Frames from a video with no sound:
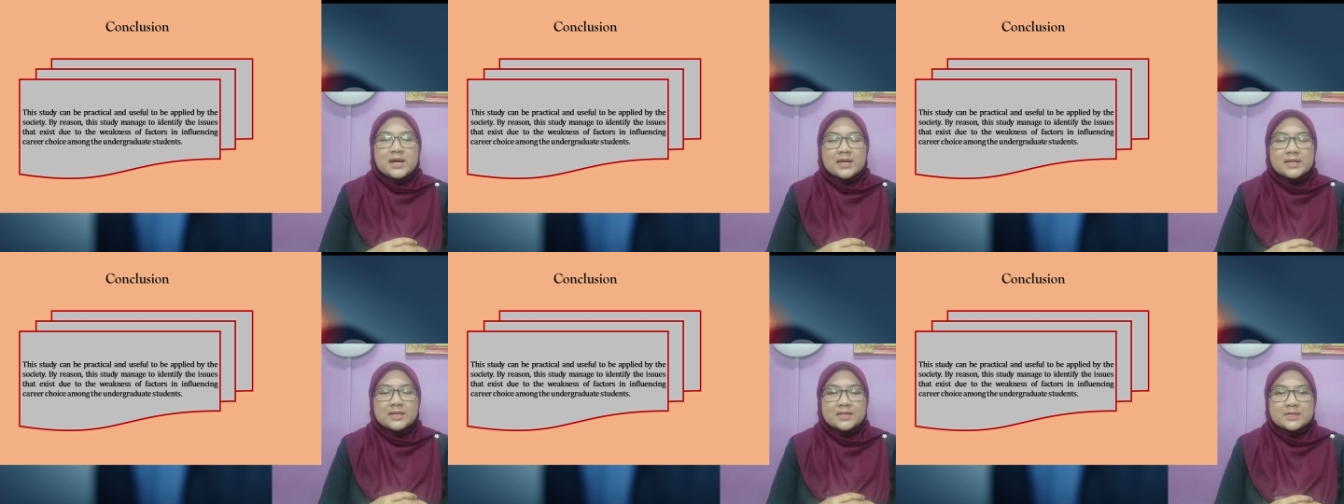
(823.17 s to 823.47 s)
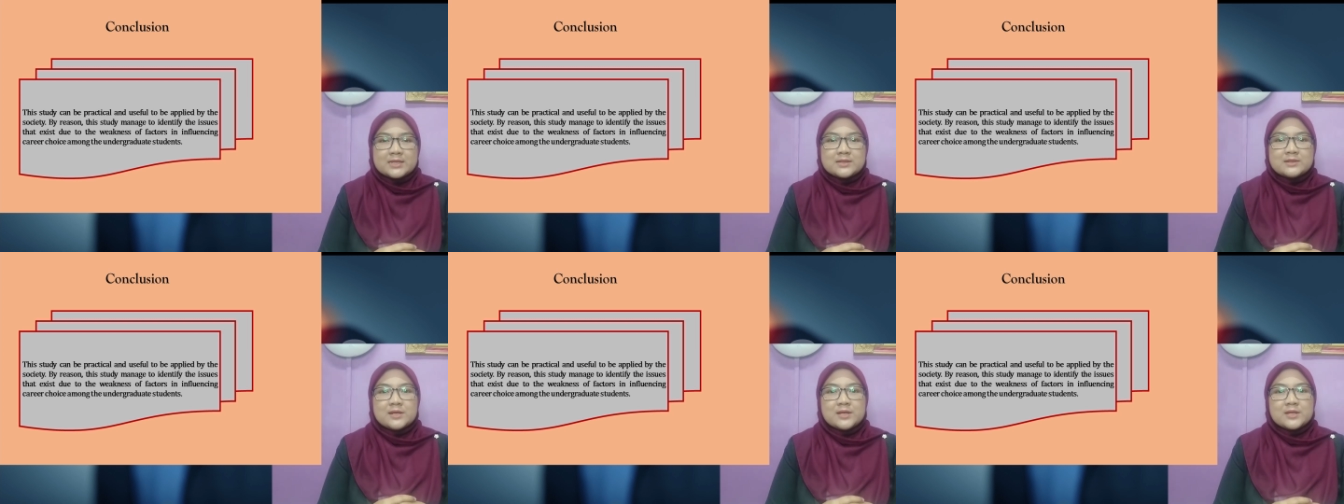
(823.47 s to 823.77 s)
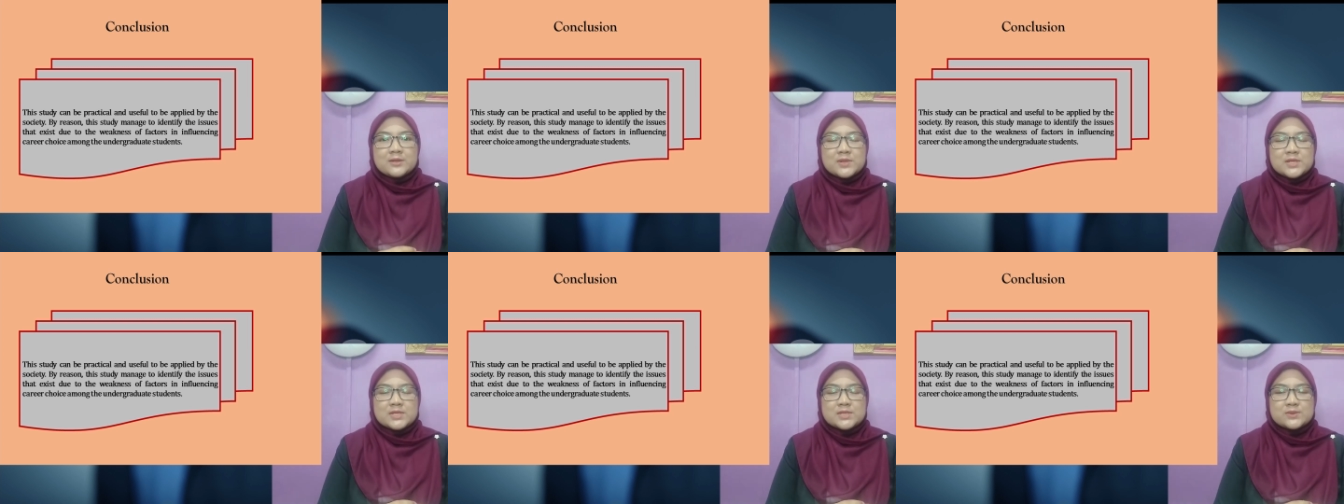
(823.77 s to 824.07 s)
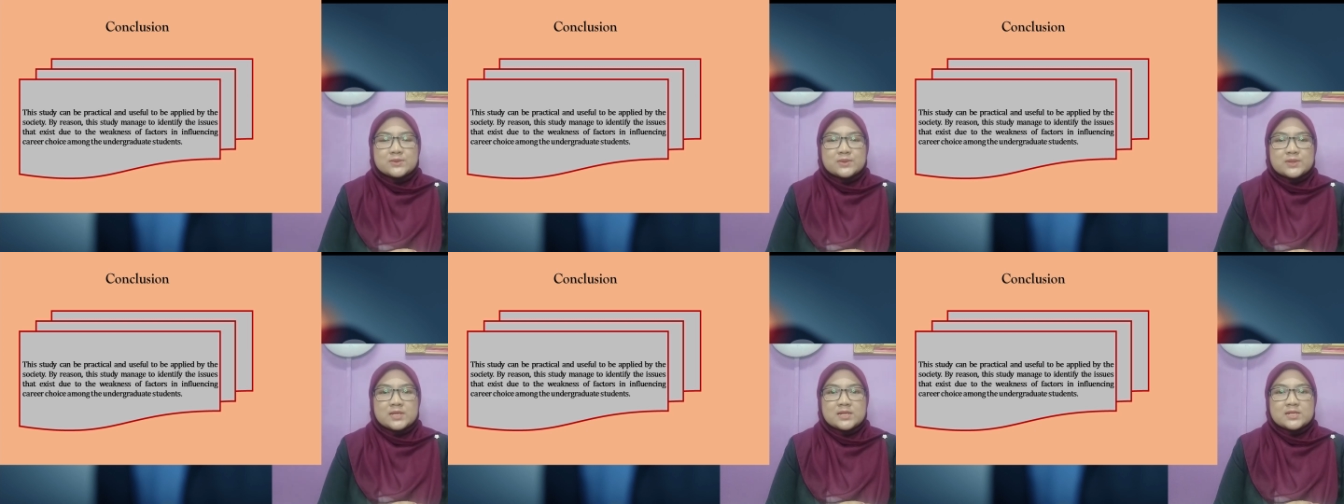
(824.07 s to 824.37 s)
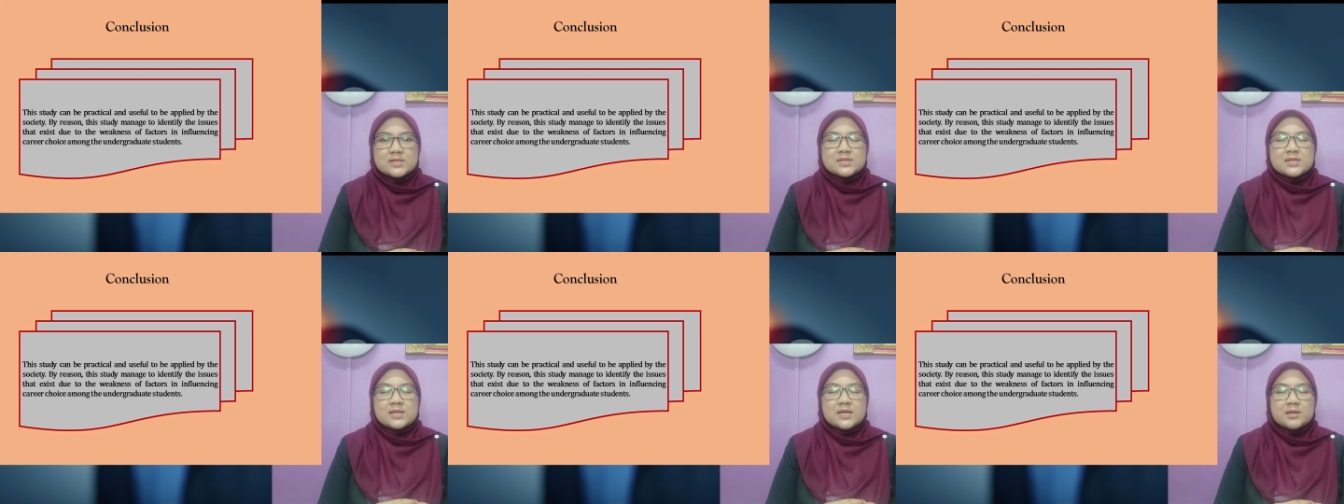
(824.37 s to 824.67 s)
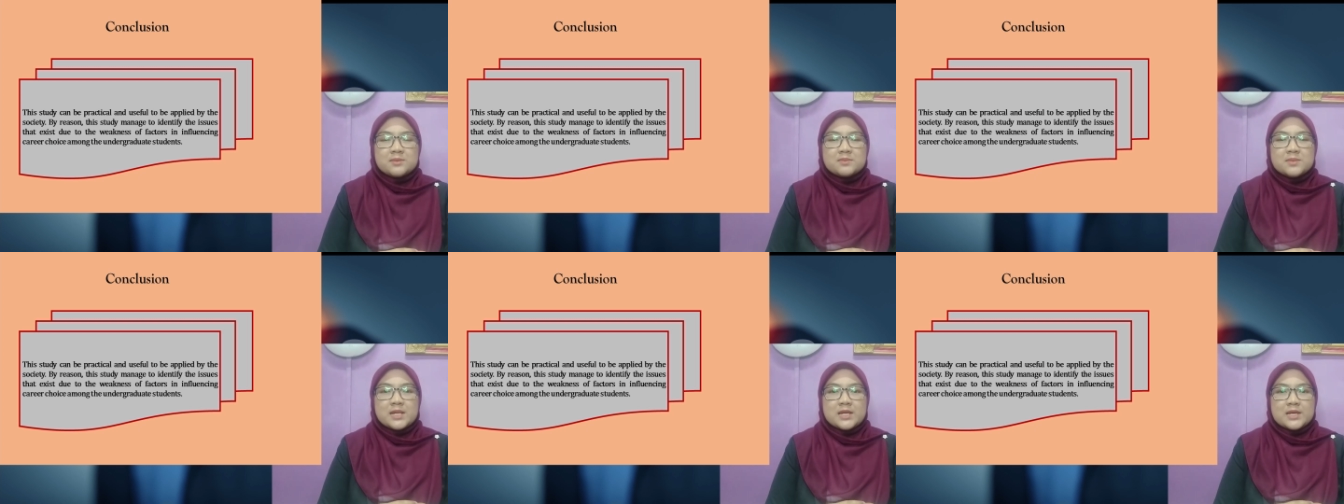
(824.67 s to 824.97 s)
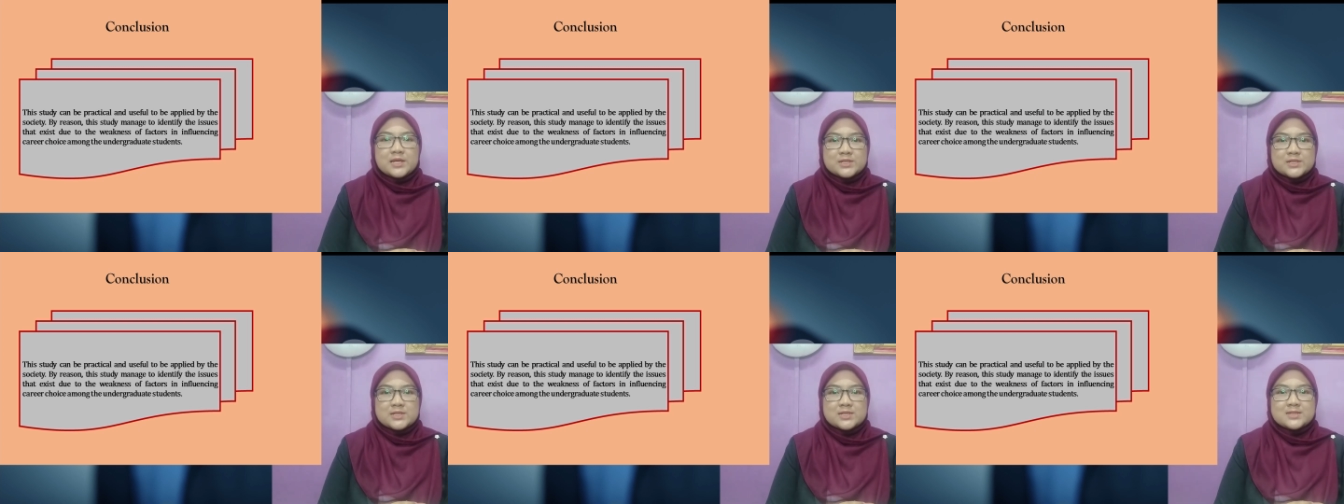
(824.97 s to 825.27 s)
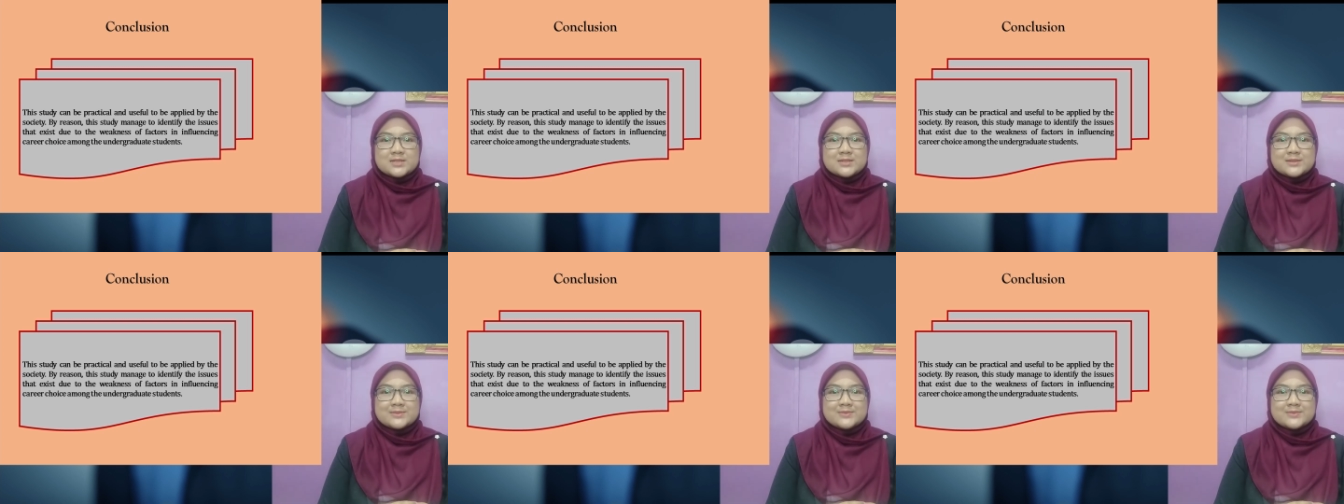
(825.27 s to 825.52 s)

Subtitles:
undergraduate students in Malaysia.